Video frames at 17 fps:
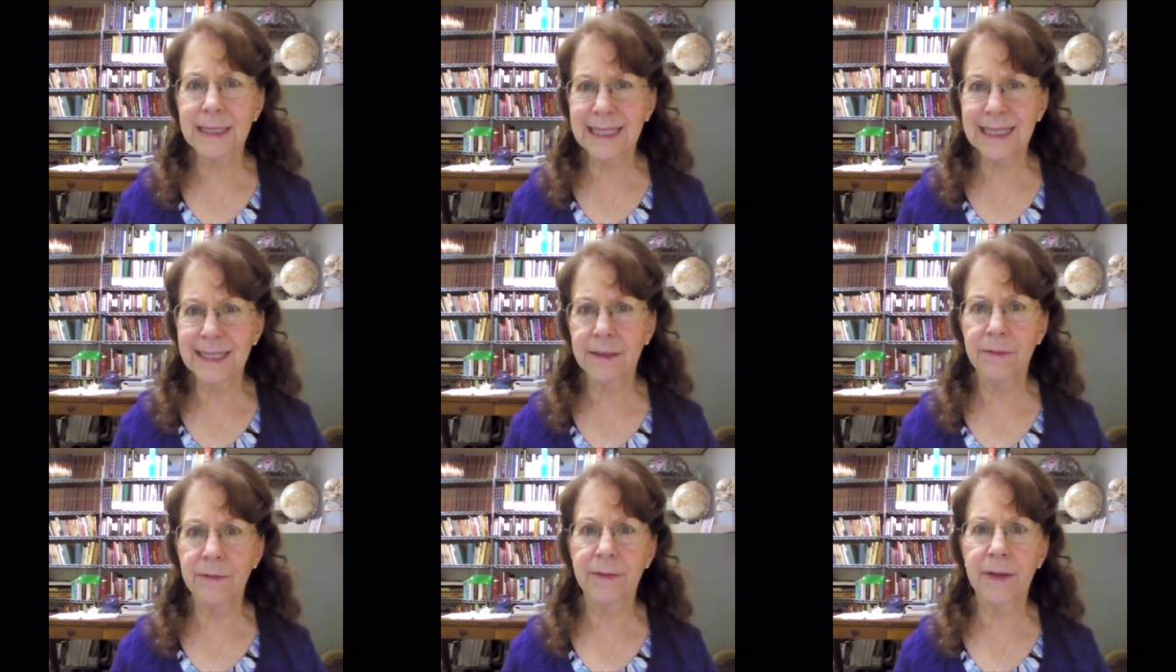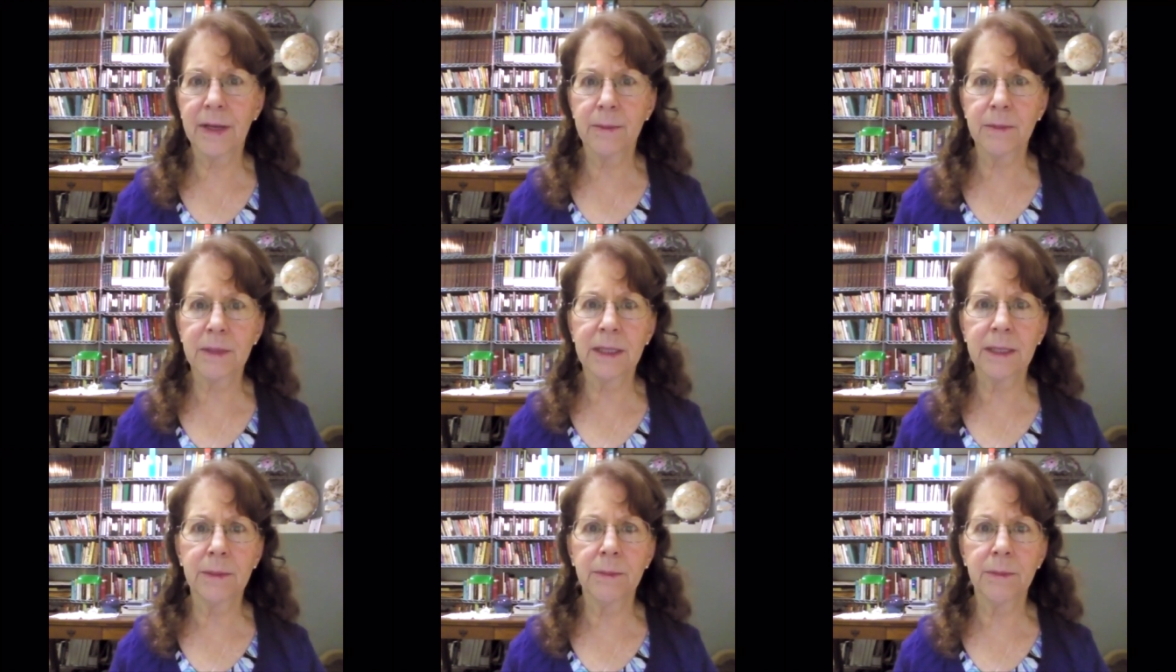in the
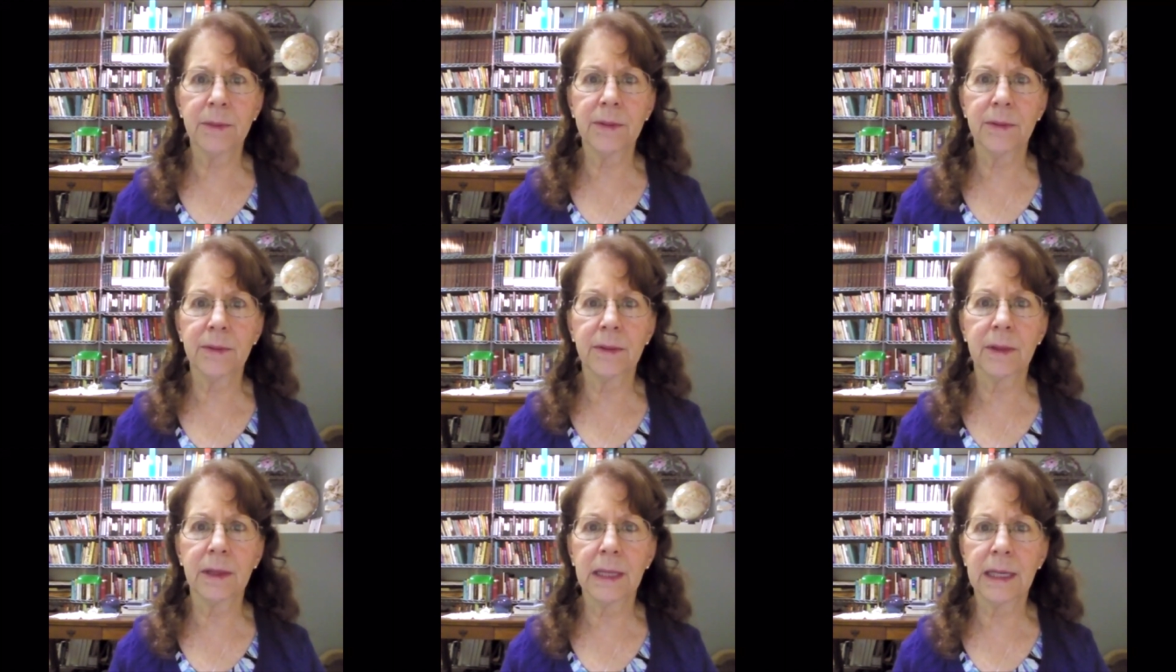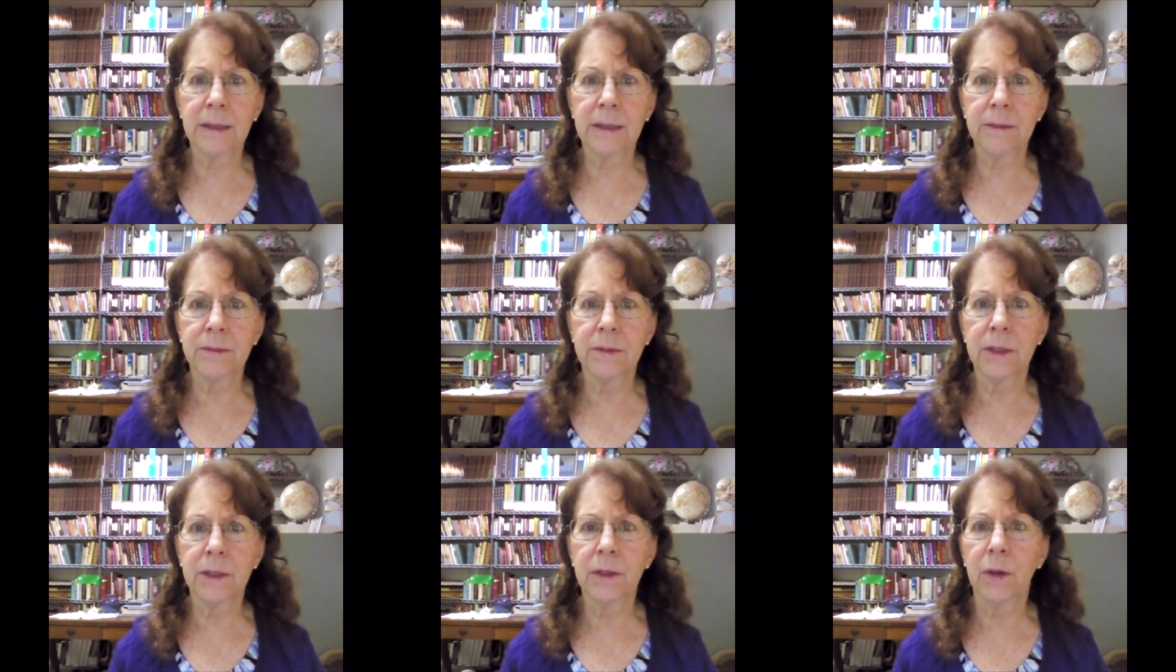family but they
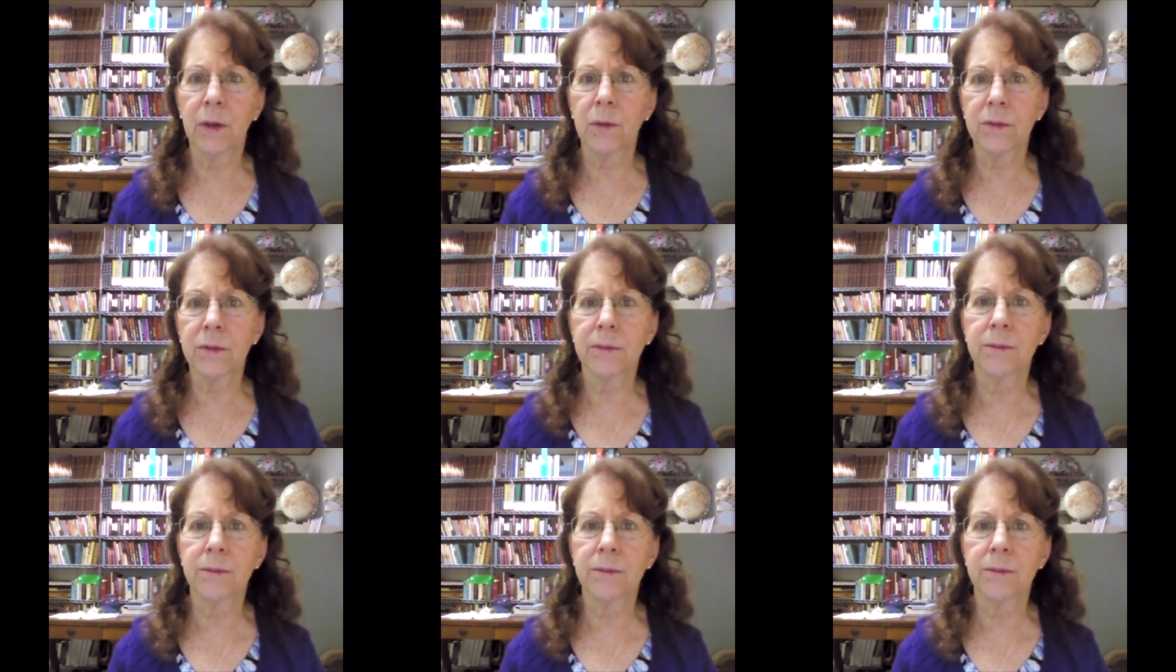you know